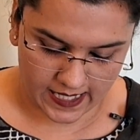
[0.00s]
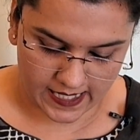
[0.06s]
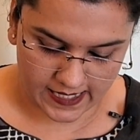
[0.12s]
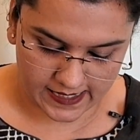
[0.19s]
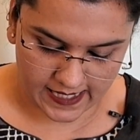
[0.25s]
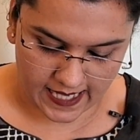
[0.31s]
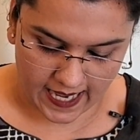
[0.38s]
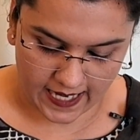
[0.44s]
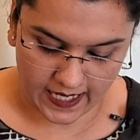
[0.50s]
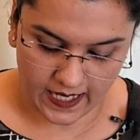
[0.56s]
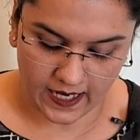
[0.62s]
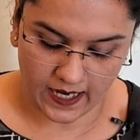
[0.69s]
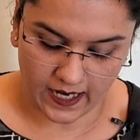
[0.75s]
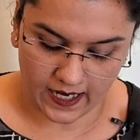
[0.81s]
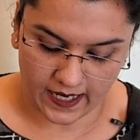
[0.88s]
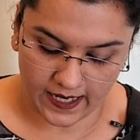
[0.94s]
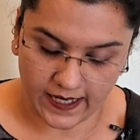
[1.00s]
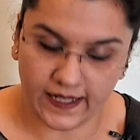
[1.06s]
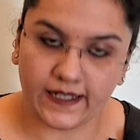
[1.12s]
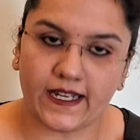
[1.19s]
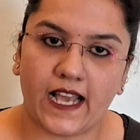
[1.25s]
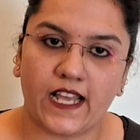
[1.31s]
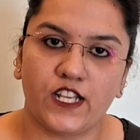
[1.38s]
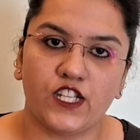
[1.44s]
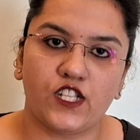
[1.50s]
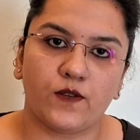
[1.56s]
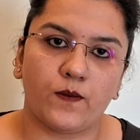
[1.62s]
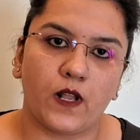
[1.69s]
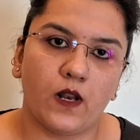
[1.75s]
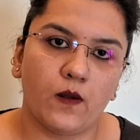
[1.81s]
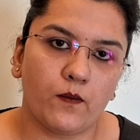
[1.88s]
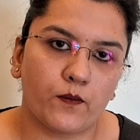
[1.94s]
is an
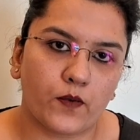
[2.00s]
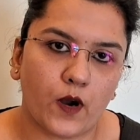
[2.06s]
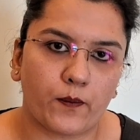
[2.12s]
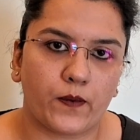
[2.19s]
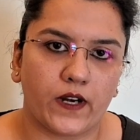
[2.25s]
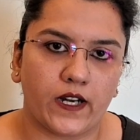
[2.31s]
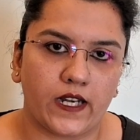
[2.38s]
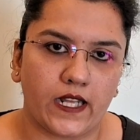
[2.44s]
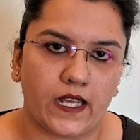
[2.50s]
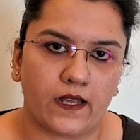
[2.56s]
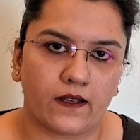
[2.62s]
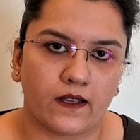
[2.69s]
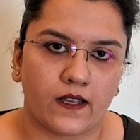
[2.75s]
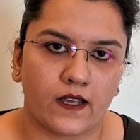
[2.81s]
intangible property.